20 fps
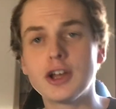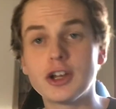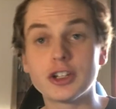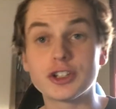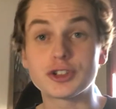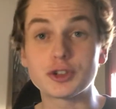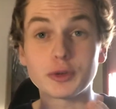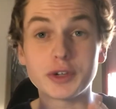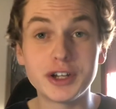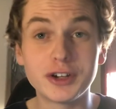
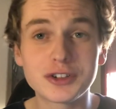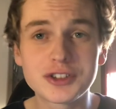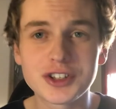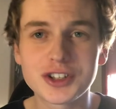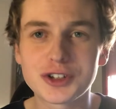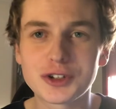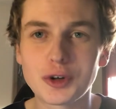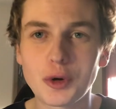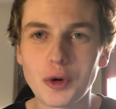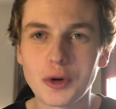So here's the
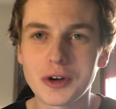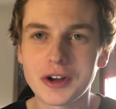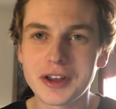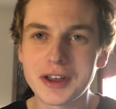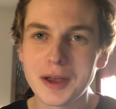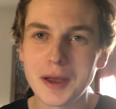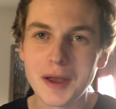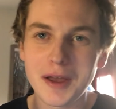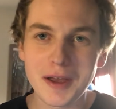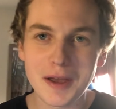story
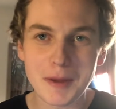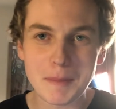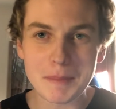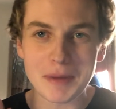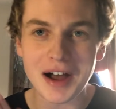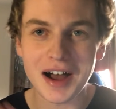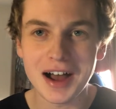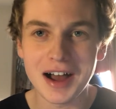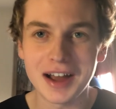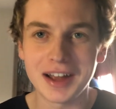
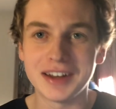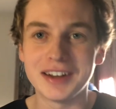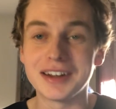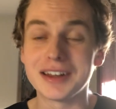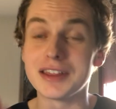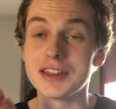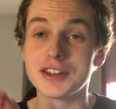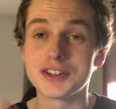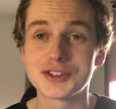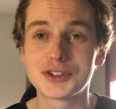behind
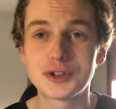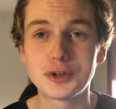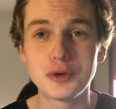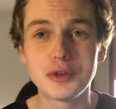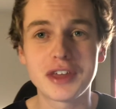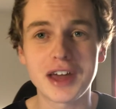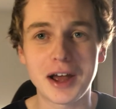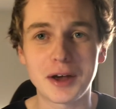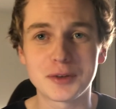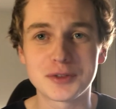this
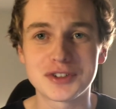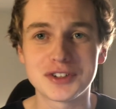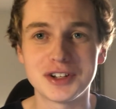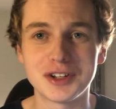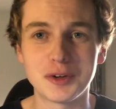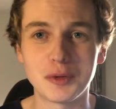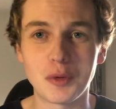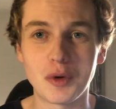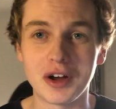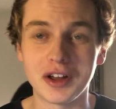
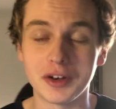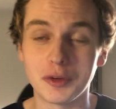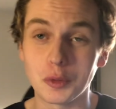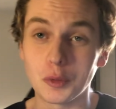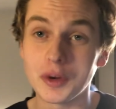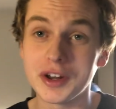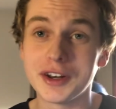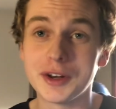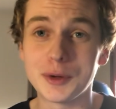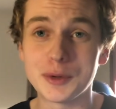2001
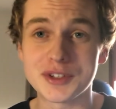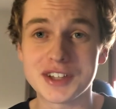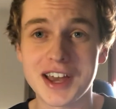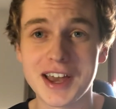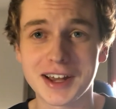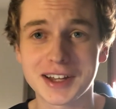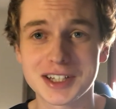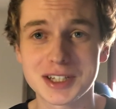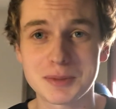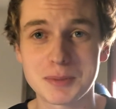Windows
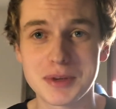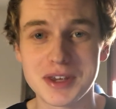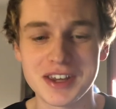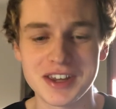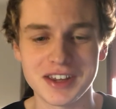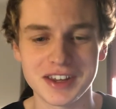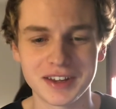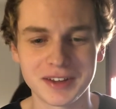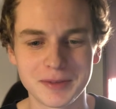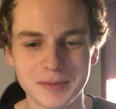
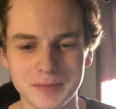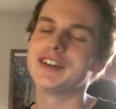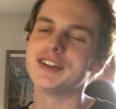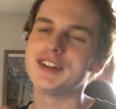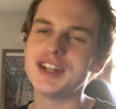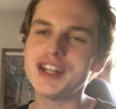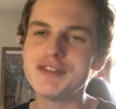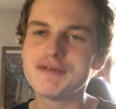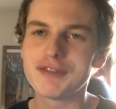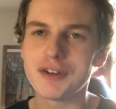XP
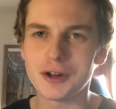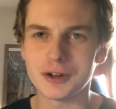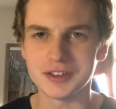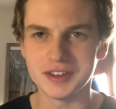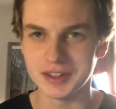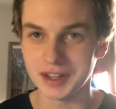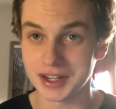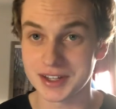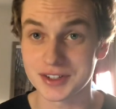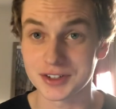default
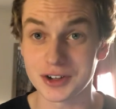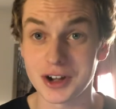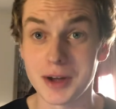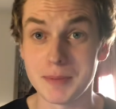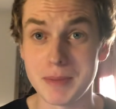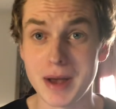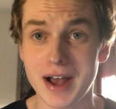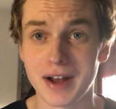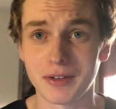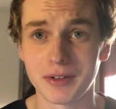desktop
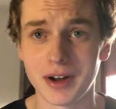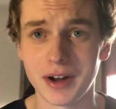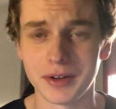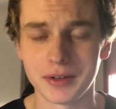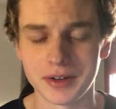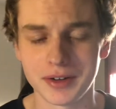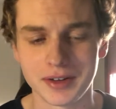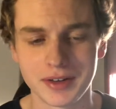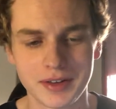background.